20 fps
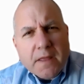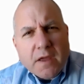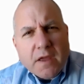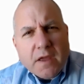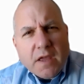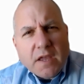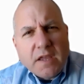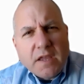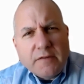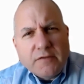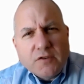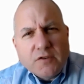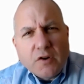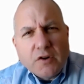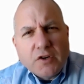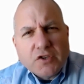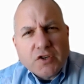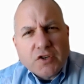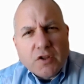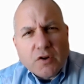it gives
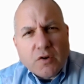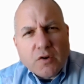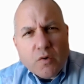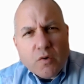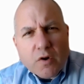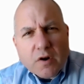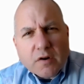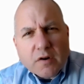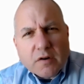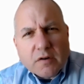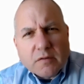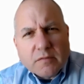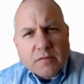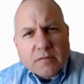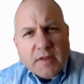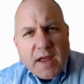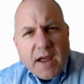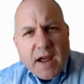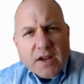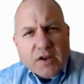notice to the court
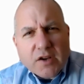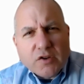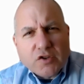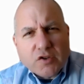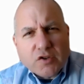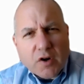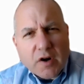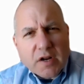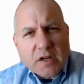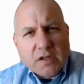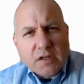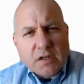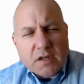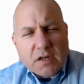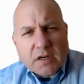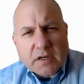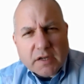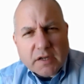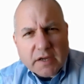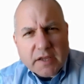that you're starting
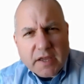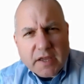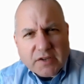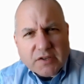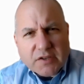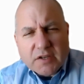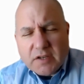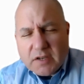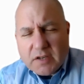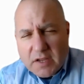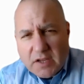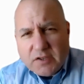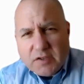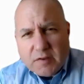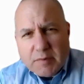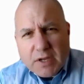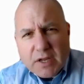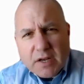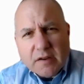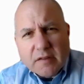a case. It is
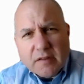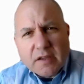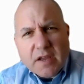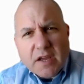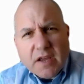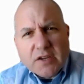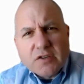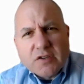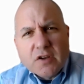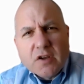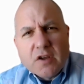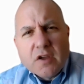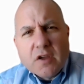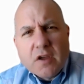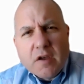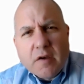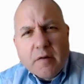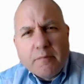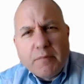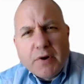the beginning of the case,
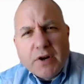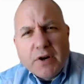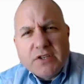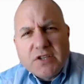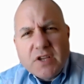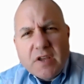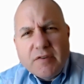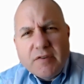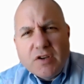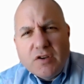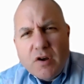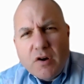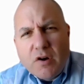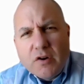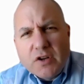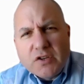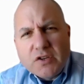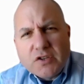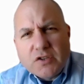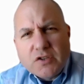but it's giving
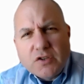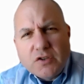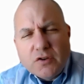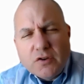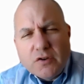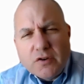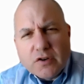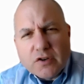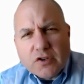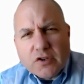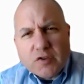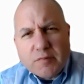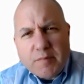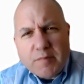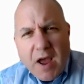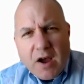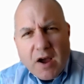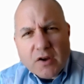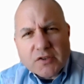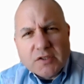notice to your
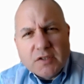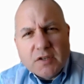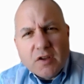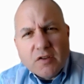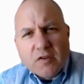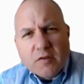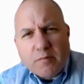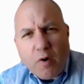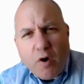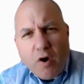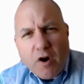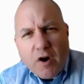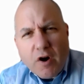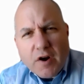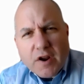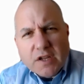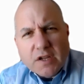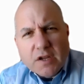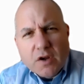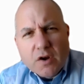spouse and the other
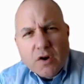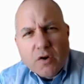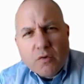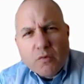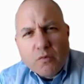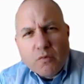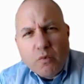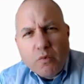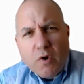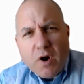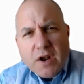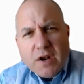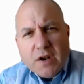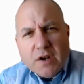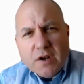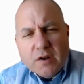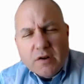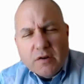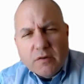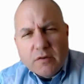party what
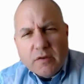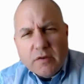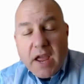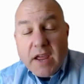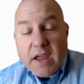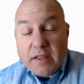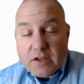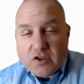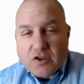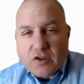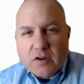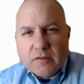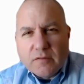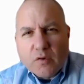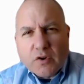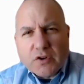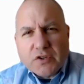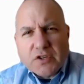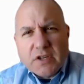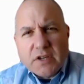A, that you're
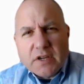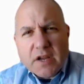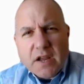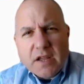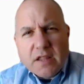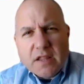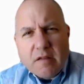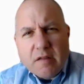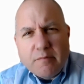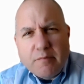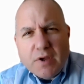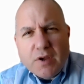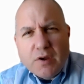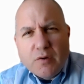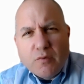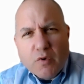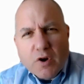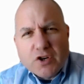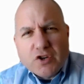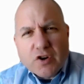divorcing, and then B,
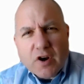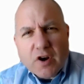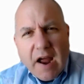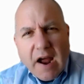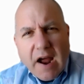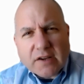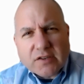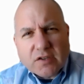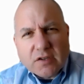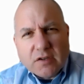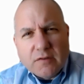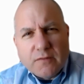what you're asking